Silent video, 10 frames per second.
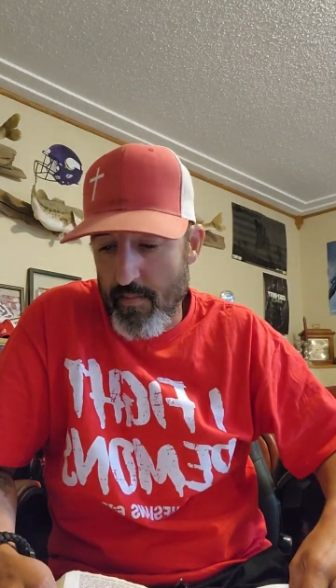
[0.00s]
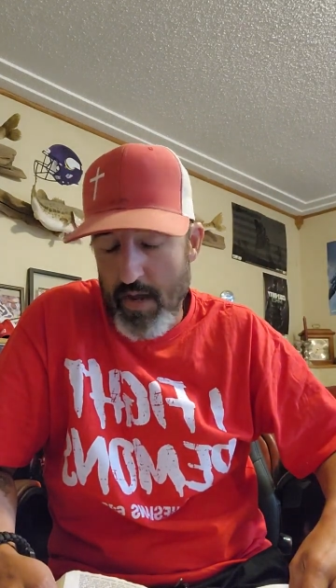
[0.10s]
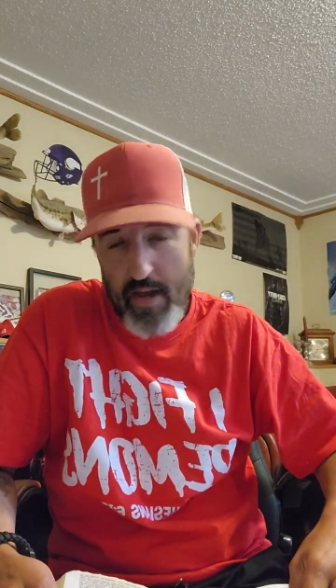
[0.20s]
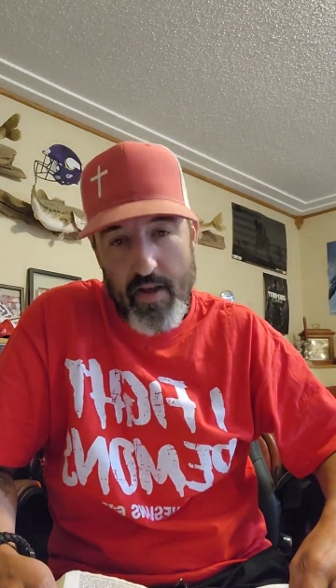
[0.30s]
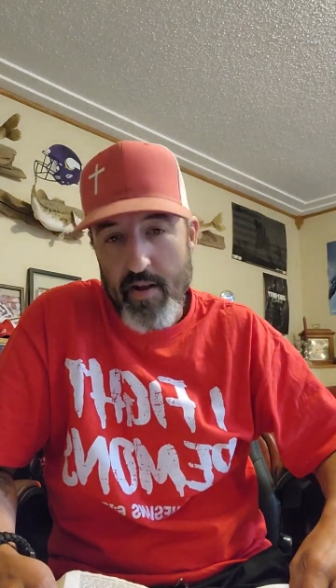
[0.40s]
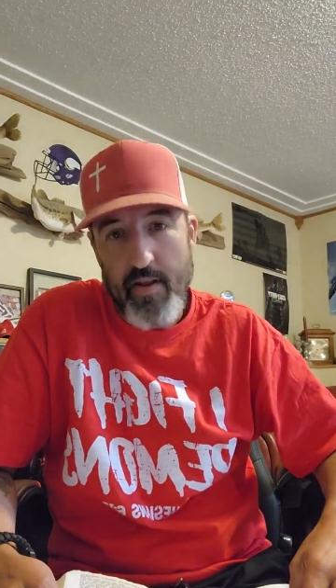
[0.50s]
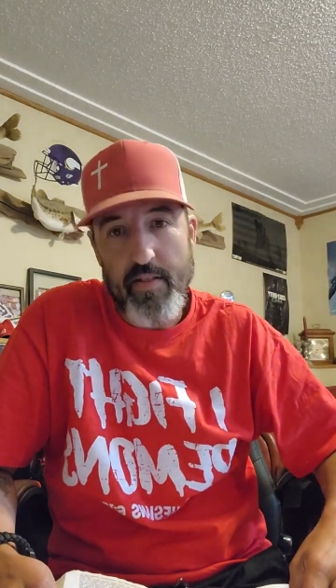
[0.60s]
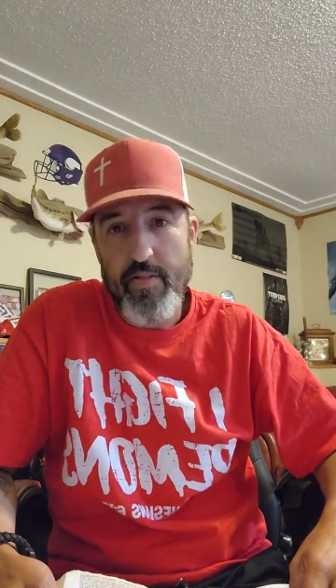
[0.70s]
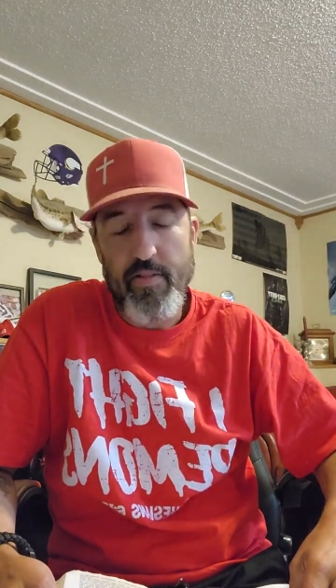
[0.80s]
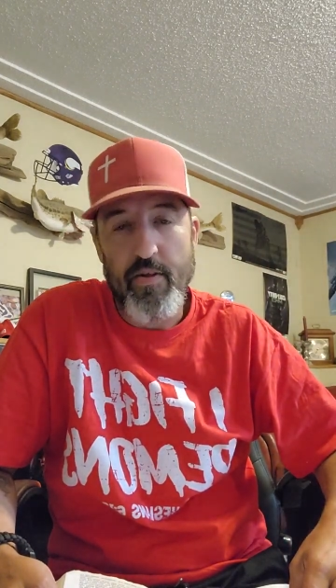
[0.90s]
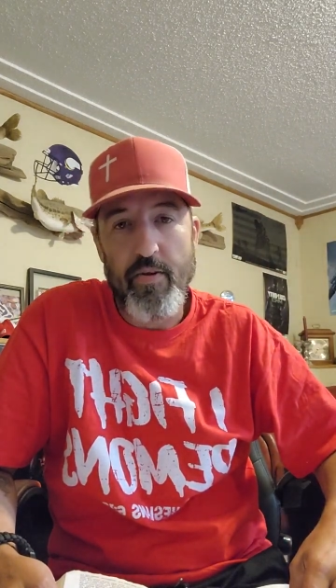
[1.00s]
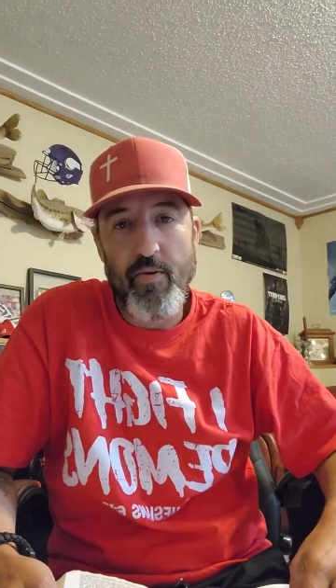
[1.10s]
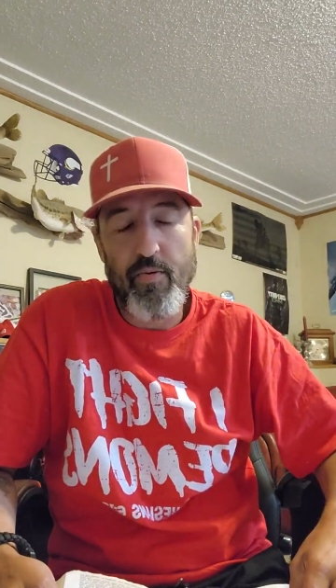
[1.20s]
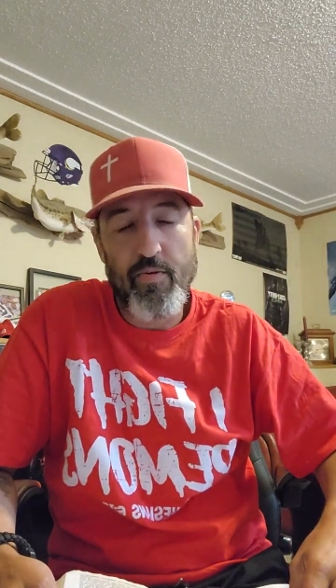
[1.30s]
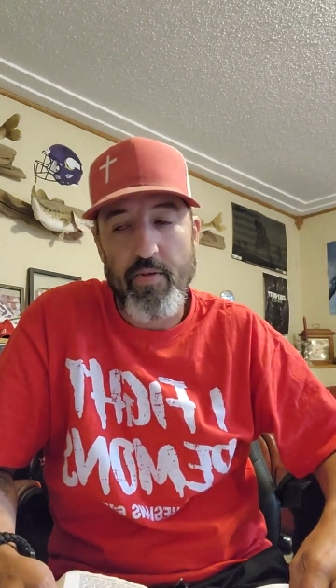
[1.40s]
man, the
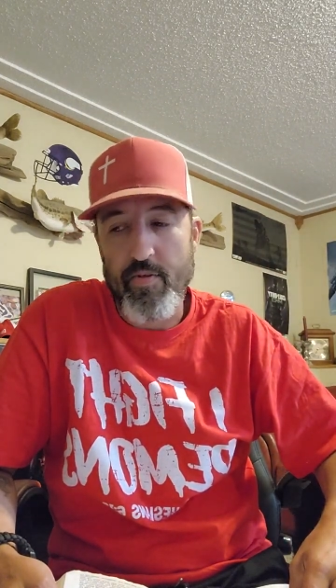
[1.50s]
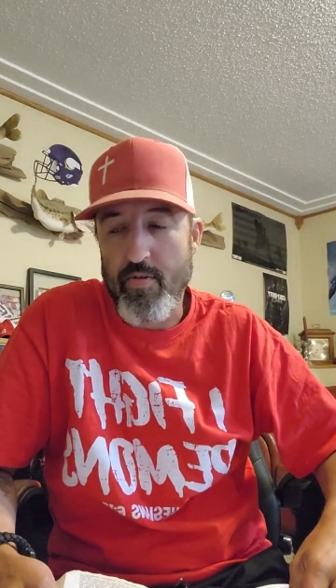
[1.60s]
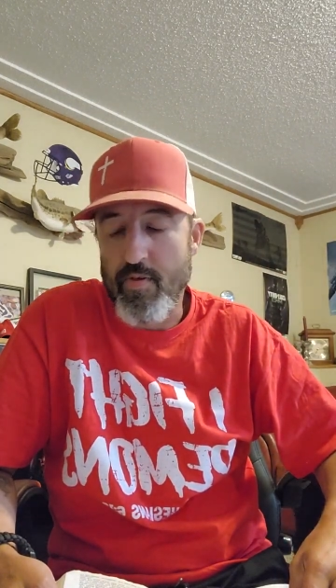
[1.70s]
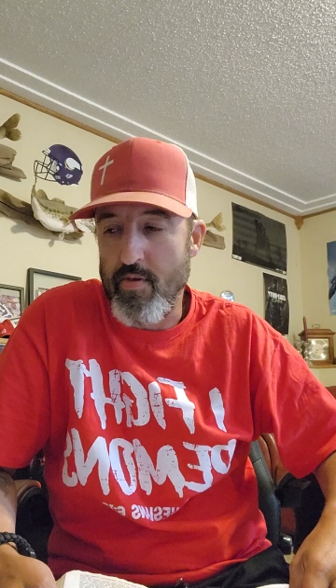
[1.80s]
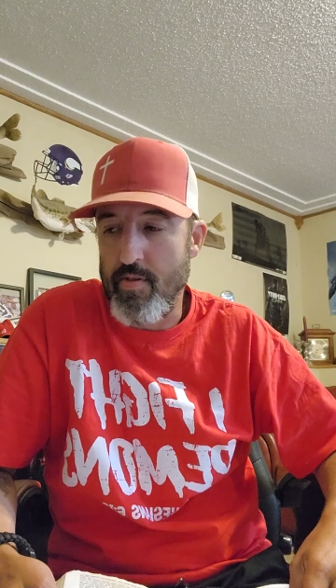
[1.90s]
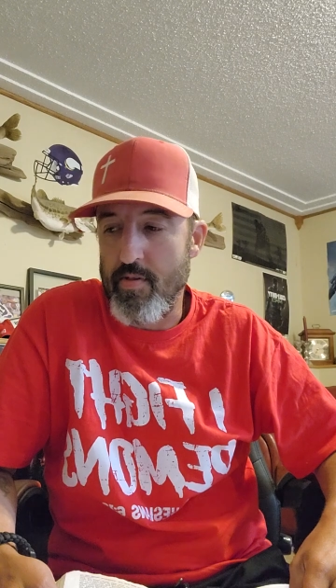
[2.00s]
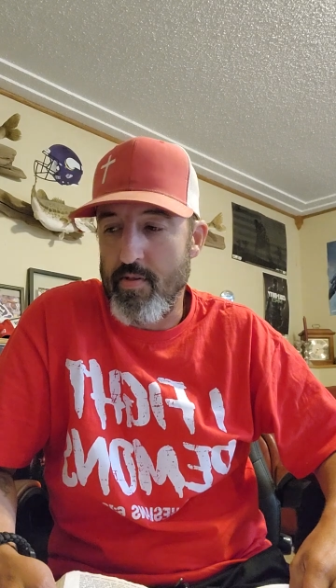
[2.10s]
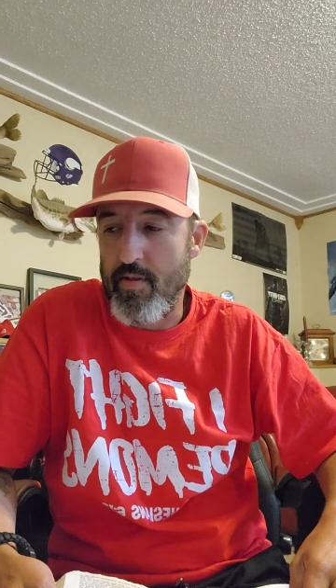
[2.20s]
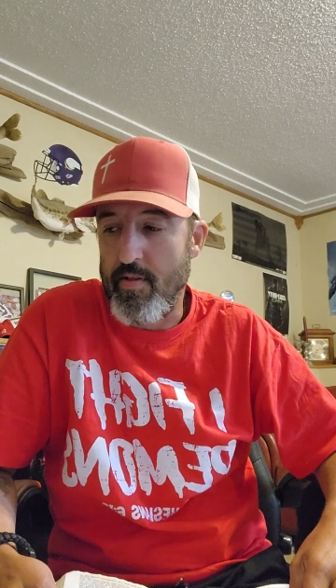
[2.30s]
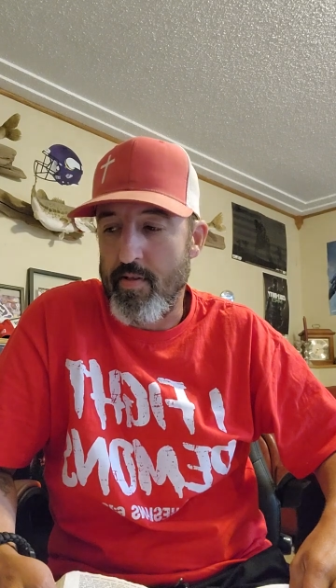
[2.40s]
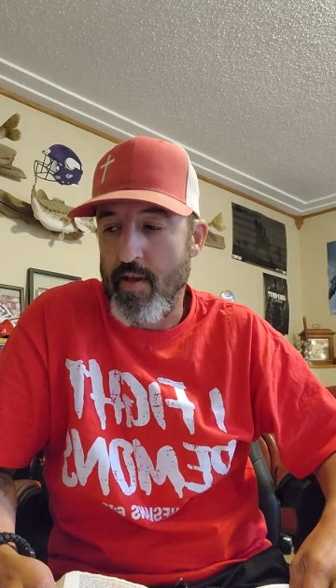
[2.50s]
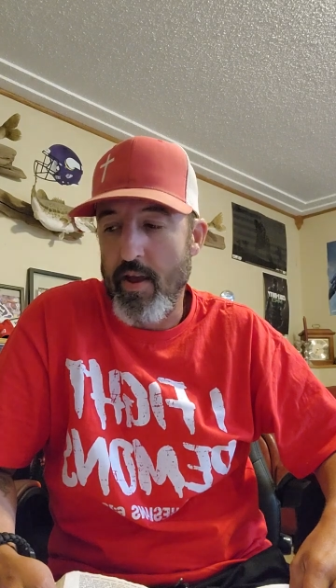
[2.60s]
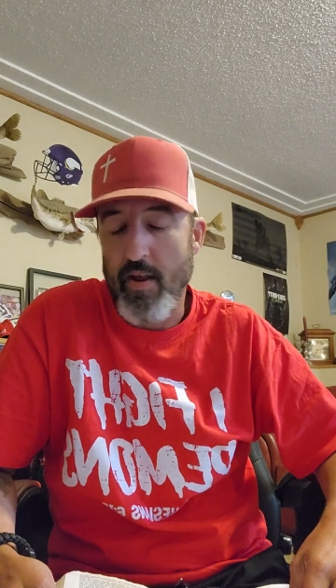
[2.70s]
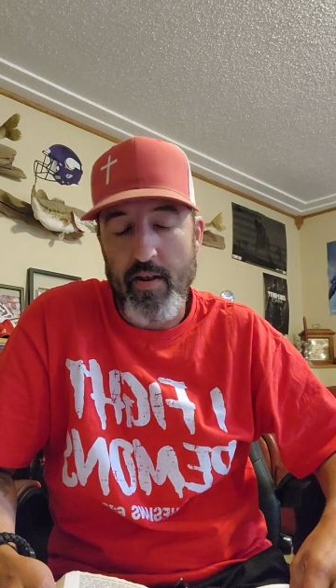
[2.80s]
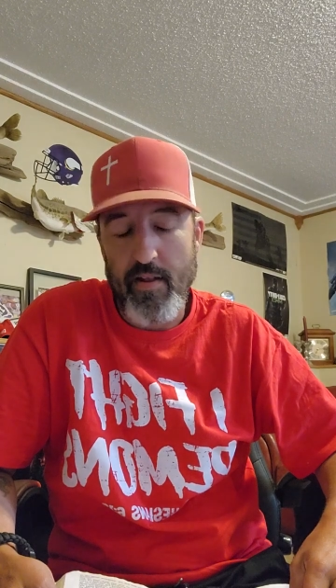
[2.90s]
news is just
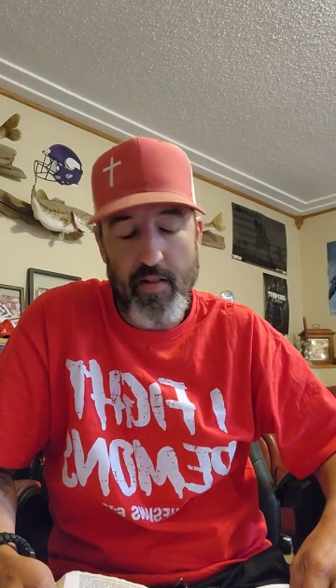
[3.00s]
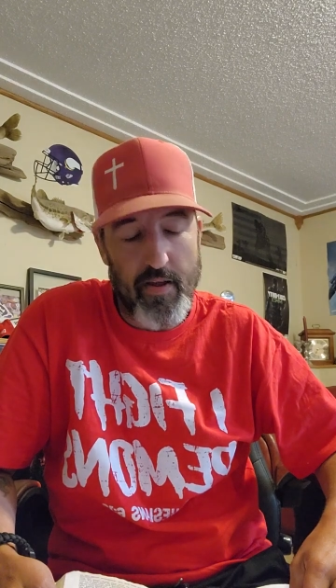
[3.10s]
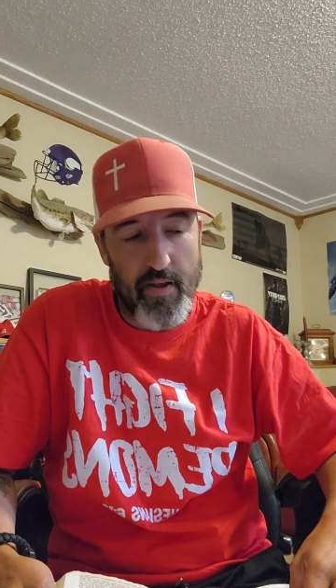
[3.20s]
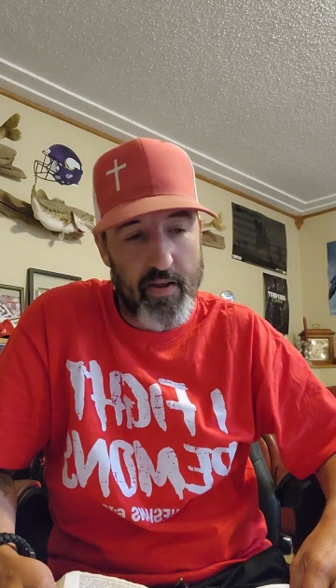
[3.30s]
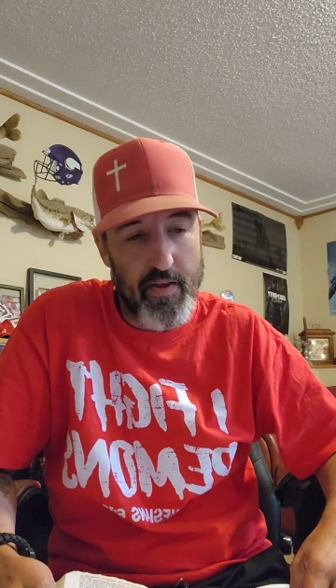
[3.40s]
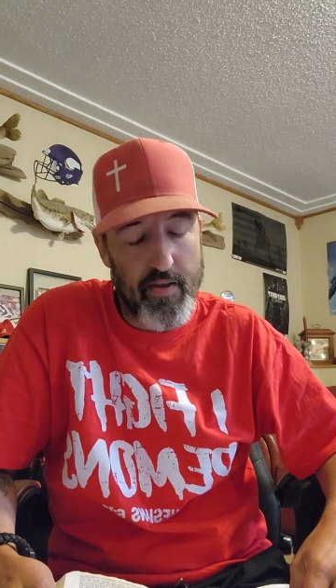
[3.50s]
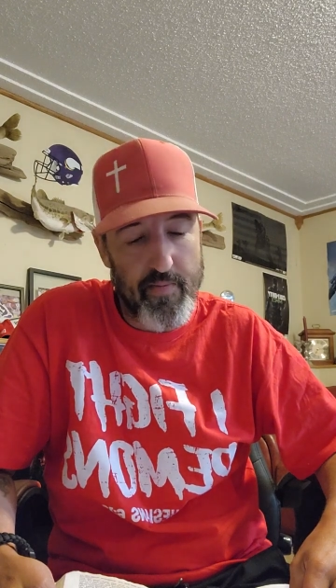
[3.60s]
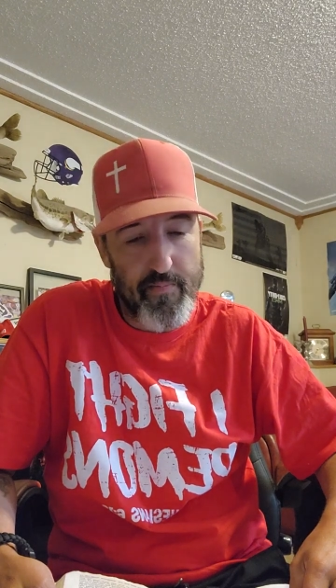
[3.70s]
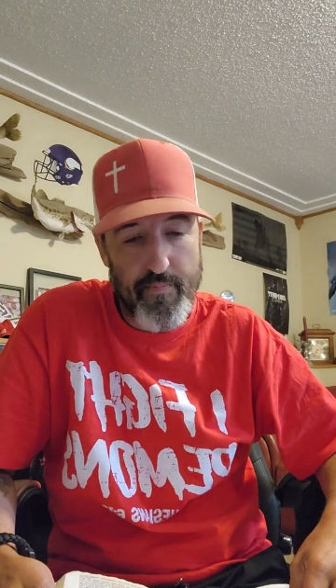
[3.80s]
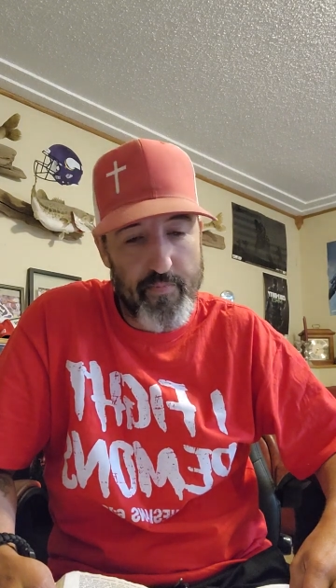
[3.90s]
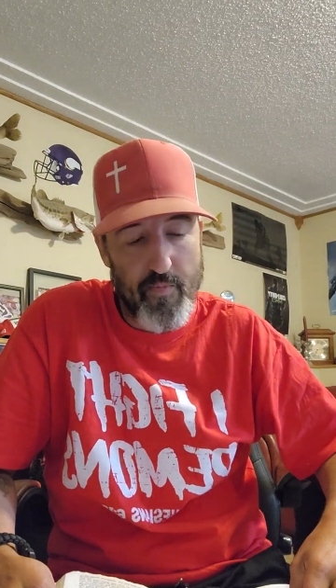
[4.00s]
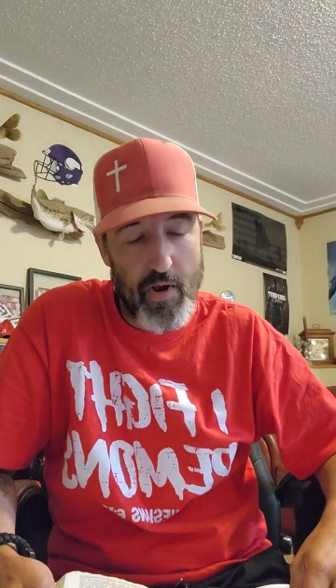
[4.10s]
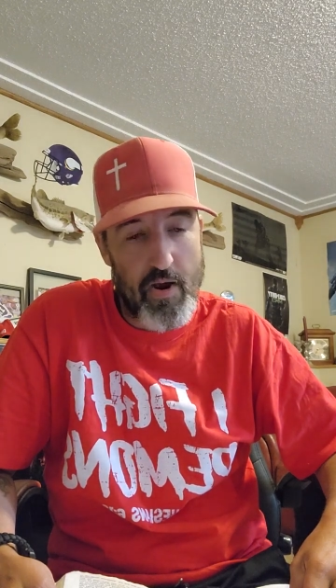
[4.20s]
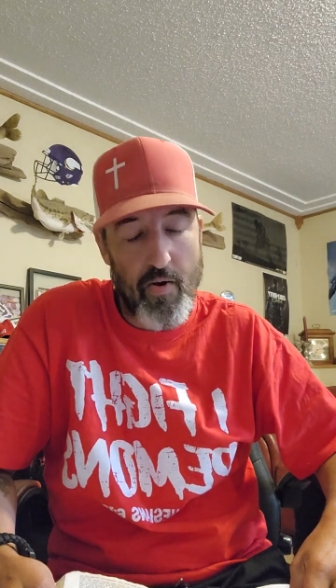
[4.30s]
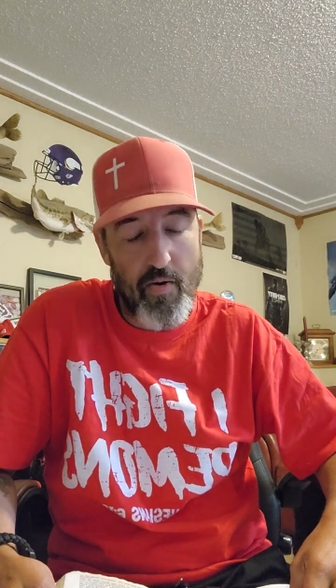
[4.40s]
insane. Like,
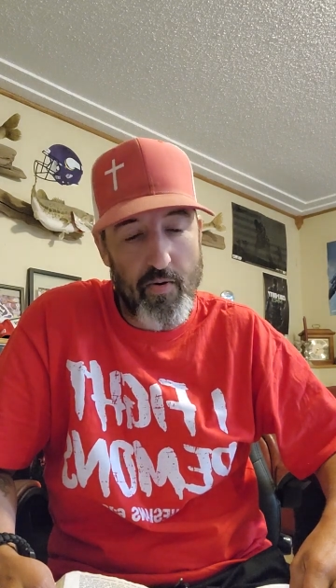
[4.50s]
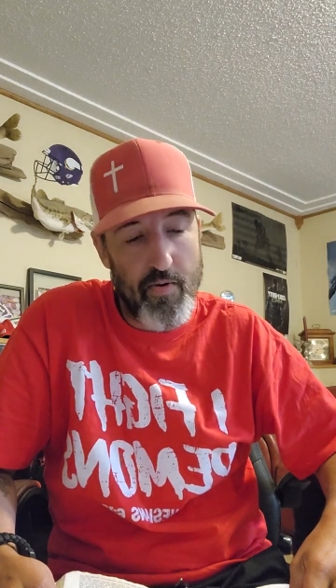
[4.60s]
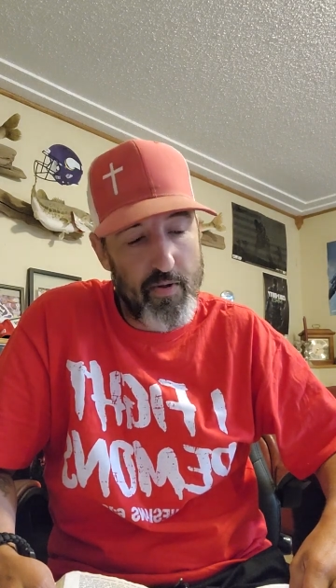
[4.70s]
wow.